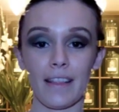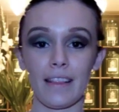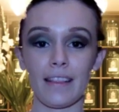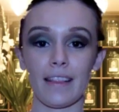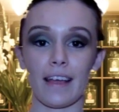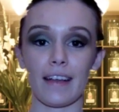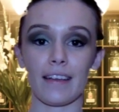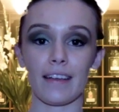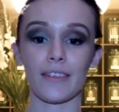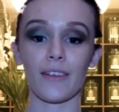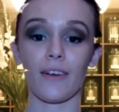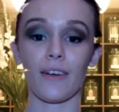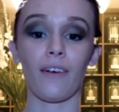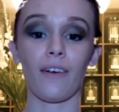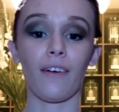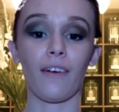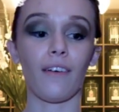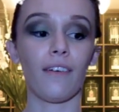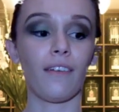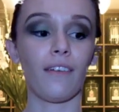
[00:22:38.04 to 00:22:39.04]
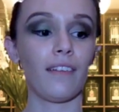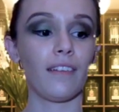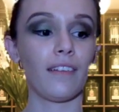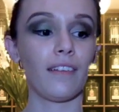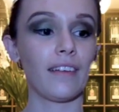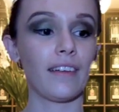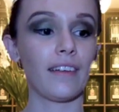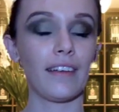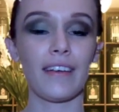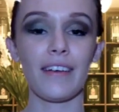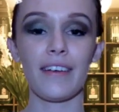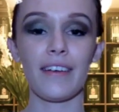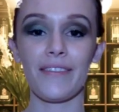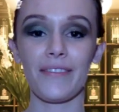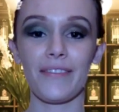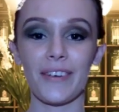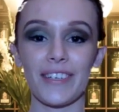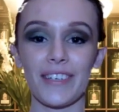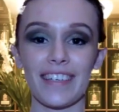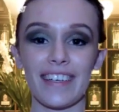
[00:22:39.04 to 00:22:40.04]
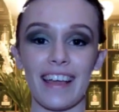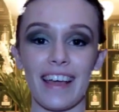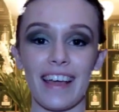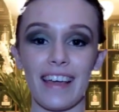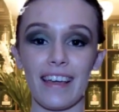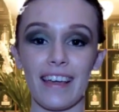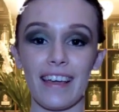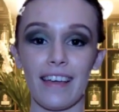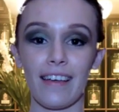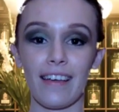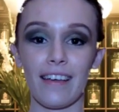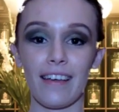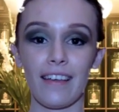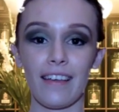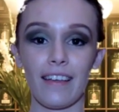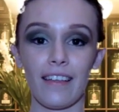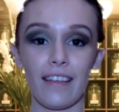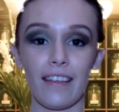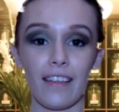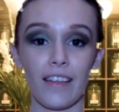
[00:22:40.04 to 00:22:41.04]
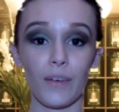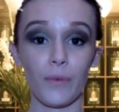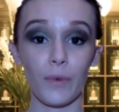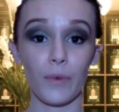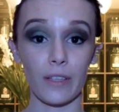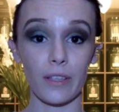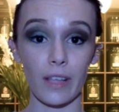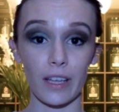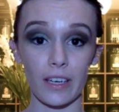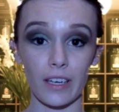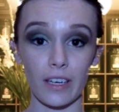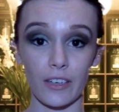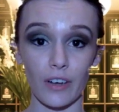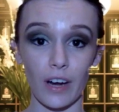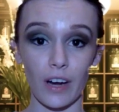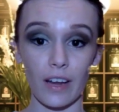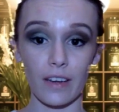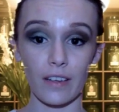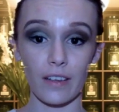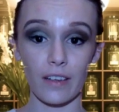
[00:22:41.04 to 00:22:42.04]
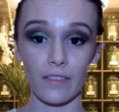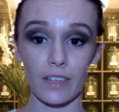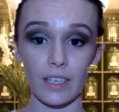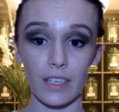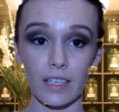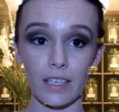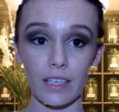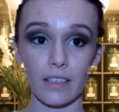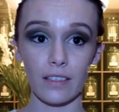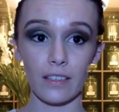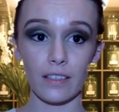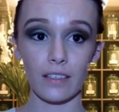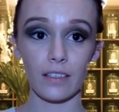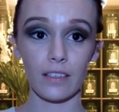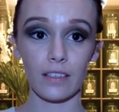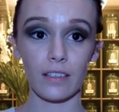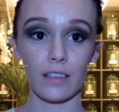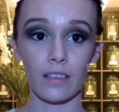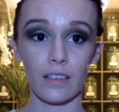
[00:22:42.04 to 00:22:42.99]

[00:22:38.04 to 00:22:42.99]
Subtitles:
that is all for today. Would you like to try any of the teas?